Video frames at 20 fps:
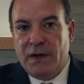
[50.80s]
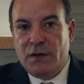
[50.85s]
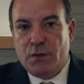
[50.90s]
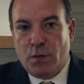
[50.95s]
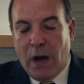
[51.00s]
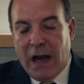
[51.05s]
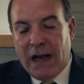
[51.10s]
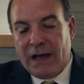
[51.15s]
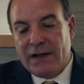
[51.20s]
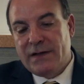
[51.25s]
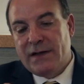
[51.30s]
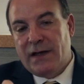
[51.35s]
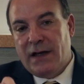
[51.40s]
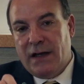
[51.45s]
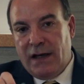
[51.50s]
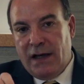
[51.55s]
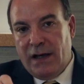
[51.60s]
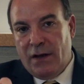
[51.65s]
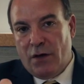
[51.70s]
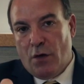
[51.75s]
These wax
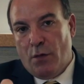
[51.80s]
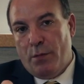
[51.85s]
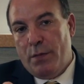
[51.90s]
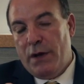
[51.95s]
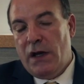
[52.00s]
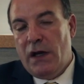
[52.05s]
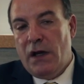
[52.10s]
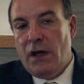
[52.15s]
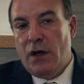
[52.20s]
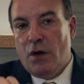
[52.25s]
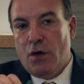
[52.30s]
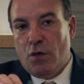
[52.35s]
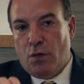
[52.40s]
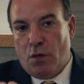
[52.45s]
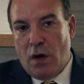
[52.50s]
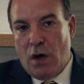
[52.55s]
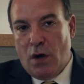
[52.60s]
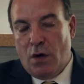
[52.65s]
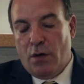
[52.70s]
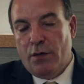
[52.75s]
can either be
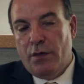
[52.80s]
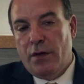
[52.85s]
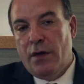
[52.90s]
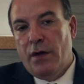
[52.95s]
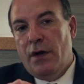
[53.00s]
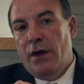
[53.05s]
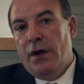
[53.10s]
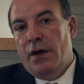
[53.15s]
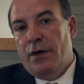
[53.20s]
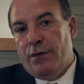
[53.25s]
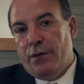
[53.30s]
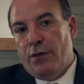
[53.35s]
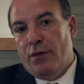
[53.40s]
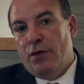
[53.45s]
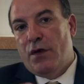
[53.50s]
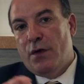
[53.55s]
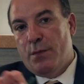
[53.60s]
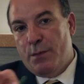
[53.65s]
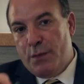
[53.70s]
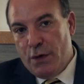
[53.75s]
grown
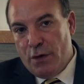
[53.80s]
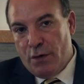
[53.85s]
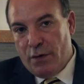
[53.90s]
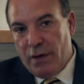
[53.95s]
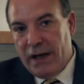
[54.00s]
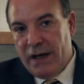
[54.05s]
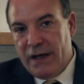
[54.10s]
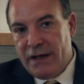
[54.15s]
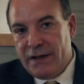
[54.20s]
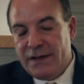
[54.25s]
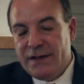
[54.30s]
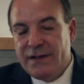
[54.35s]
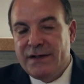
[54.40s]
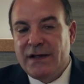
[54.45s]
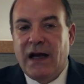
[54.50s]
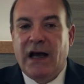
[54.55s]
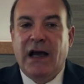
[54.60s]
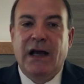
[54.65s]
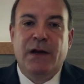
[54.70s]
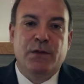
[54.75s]
through computer aided
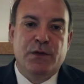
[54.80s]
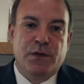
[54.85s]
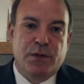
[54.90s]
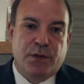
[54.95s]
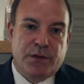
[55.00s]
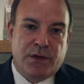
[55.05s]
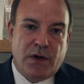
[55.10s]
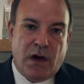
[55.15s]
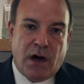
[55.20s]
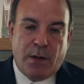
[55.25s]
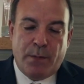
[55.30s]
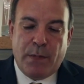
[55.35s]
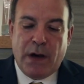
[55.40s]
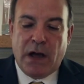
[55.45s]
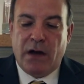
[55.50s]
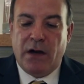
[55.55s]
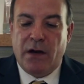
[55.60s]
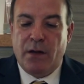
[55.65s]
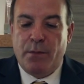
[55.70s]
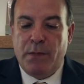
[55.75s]
design, which we'll talk
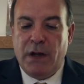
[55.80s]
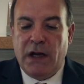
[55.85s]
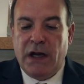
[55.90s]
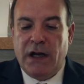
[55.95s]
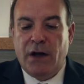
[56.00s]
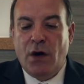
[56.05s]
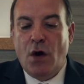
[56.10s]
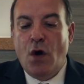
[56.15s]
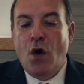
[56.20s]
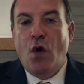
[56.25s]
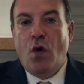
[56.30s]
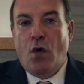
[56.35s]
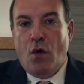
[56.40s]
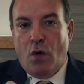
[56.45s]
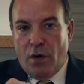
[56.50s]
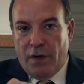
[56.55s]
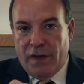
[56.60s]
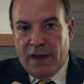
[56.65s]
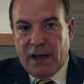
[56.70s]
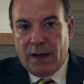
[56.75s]
about in a minute,
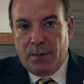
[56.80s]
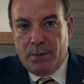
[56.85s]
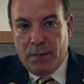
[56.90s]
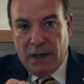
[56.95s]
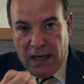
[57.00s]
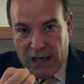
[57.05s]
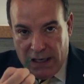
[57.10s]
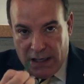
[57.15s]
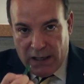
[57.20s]
or they can be